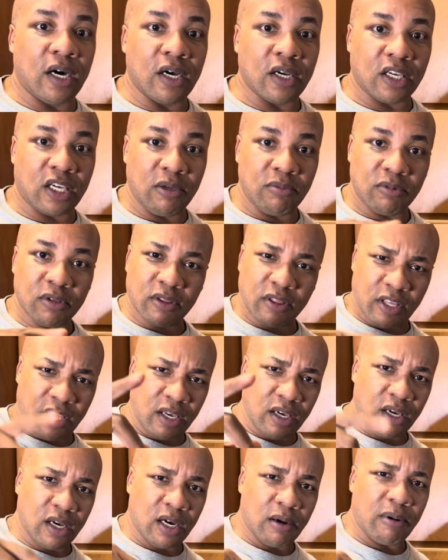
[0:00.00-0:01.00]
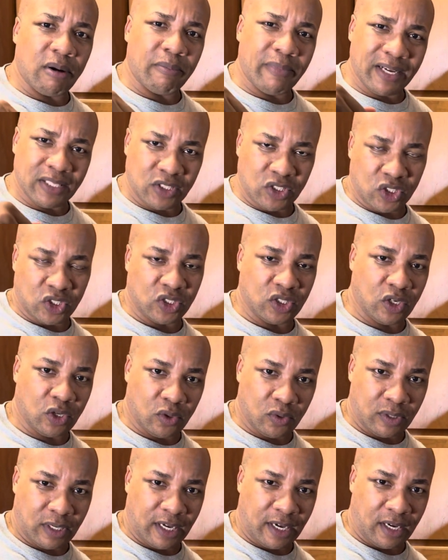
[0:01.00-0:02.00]
Keep the thing up. I'm about to just
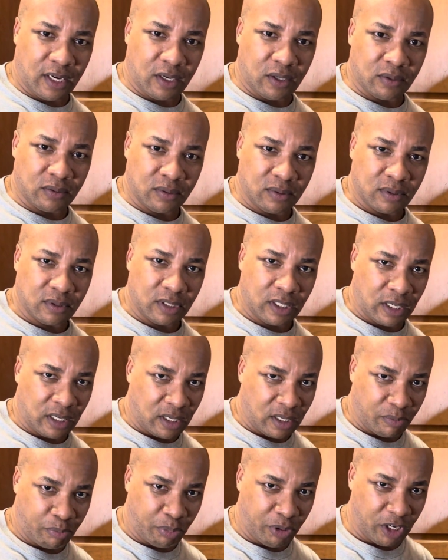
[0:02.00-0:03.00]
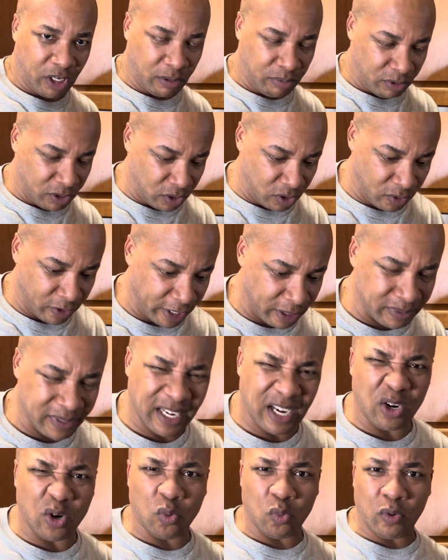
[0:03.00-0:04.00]
go down and pick up the grapes. I
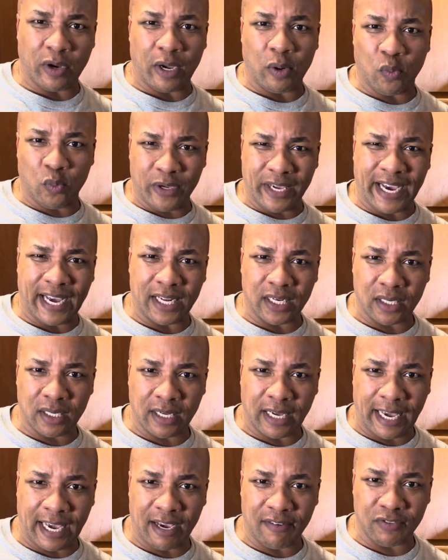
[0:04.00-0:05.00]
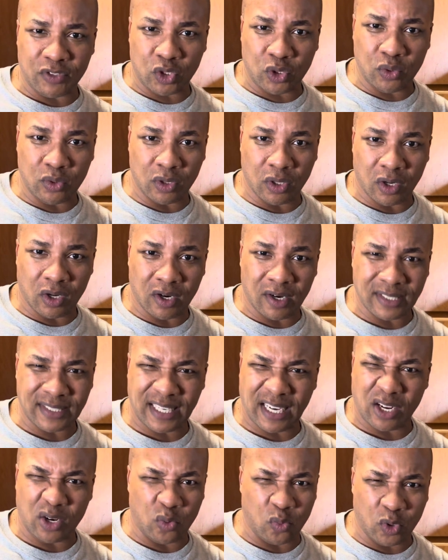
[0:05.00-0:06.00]
have 2 dogs.
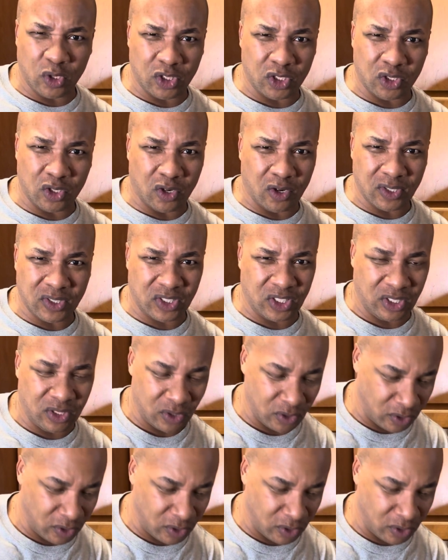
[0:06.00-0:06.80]
I don't want the dogs to eat the